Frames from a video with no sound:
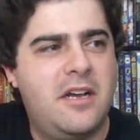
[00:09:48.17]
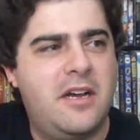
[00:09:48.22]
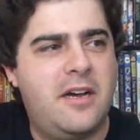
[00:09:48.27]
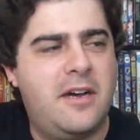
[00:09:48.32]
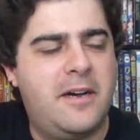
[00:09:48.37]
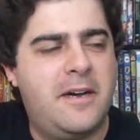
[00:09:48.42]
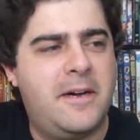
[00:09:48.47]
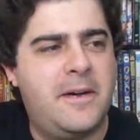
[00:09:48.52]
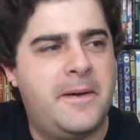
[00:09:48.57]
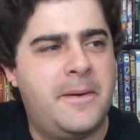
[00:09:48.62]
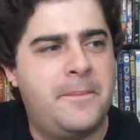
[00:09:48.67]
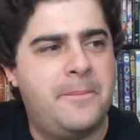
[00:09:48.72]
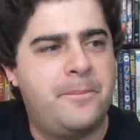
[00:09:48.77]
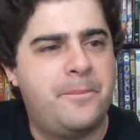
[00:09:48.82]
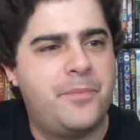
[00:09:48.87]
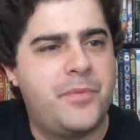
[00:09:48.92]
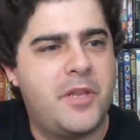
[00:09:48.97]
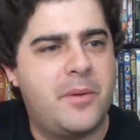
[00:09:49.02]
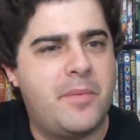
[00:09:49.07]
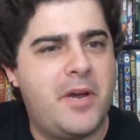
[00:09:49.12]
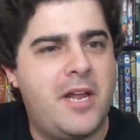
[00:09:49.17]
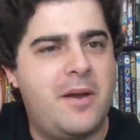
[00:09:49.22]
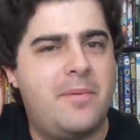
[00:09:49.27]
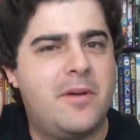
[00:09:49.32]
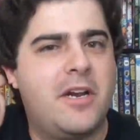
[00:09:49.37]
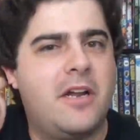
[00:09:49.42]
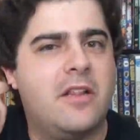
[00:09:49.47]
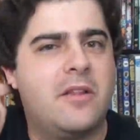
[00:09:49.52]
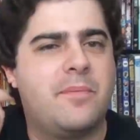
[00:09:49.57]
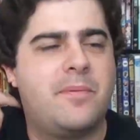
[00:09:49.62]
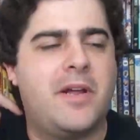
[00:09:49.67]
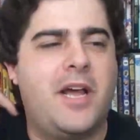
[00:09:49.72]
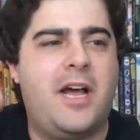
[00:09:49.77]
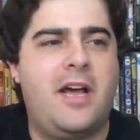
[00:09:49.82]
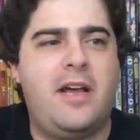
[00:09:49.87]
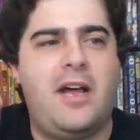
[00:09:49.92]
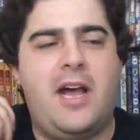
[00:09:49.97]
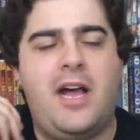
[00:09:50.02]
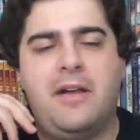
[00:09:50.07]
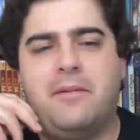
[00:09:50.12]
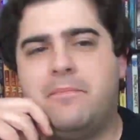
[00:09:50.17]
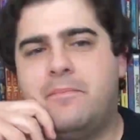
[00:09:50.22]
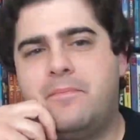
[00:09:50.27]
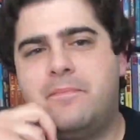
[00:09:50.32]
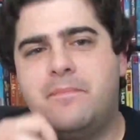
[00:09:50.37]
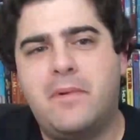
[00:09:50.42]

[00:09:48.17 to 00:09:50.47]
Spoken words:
There might have been other people. I